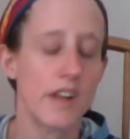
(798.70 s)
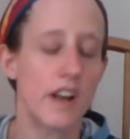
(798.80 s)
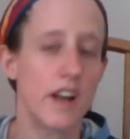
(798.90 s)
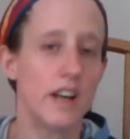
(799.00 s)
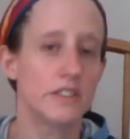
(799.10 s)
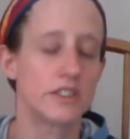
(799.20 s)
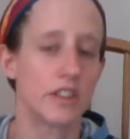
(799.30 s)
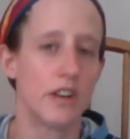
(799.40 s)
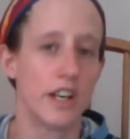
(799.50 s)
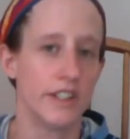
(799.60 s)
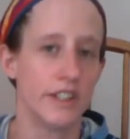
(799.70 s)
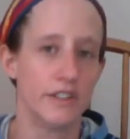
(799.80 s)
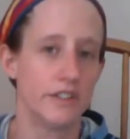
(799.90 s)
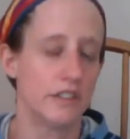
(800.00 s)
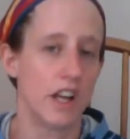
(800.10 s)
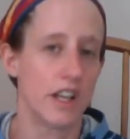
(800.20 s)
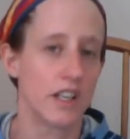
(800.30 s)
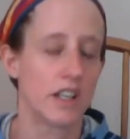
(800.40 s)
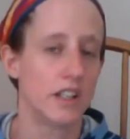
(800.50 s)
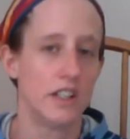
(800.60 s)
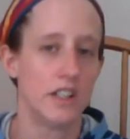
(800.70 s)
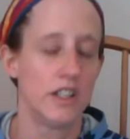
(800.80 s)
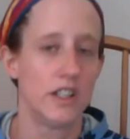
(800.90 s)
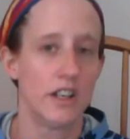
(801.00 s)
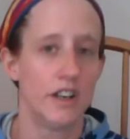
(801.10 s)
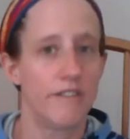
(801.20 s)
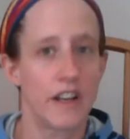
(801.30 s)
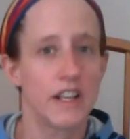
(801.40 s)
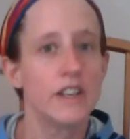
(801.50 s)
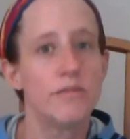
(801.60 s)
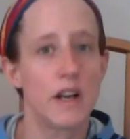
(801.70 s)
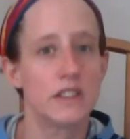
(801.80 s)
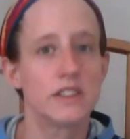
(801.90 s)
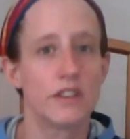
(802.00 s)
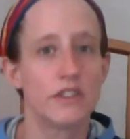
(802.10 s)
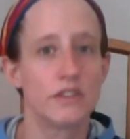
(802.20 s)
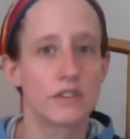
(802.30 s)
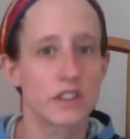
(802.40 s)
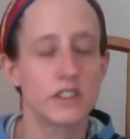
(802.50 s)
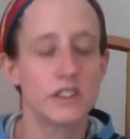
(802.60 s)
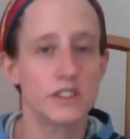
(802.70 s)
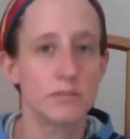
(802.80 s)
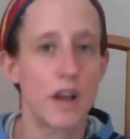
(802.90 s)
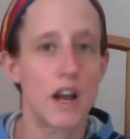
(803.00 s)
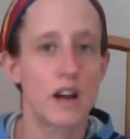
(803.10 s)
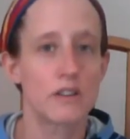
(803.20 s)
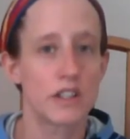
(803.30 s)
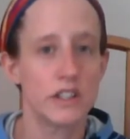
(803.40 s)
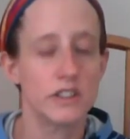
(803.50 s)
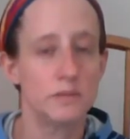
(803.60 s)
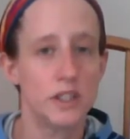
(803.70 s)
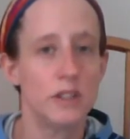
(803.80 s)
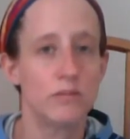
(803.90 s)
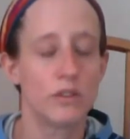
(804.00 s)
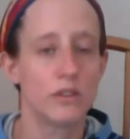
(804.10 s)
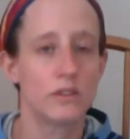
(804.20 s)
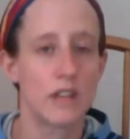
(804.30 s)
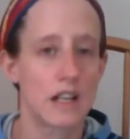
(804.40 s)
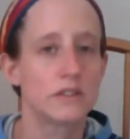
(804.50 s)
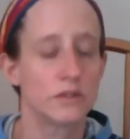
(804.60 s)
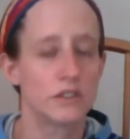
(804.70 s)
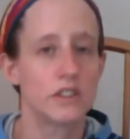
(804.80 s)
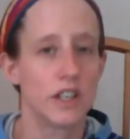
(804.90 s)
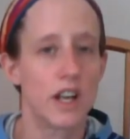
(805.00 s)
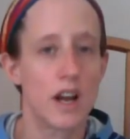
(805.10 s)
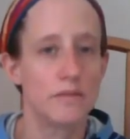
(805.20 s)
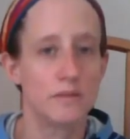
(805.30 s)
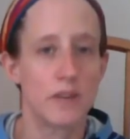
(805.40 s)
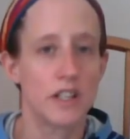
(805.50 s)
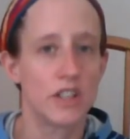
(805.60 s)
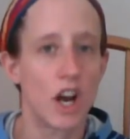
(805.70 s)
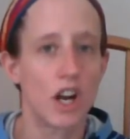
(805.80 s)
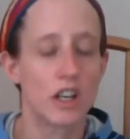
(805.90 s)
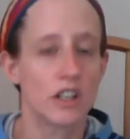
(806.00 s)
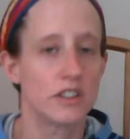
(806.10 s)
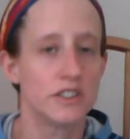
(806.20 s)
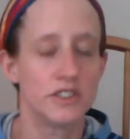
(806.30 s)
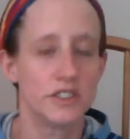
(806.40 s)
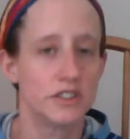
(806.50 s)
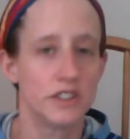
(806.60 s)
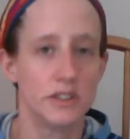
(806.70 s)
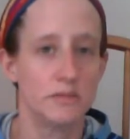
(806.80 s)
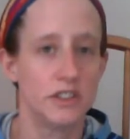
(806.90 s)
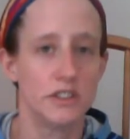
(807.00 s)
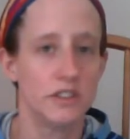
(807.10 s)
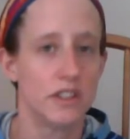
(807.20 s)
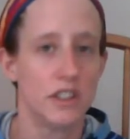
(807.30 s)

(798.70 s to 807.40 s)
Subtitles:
And so I knew, like, if I give myself over to this power, these people, that's what's going to happen to my daughter, because she's going to be,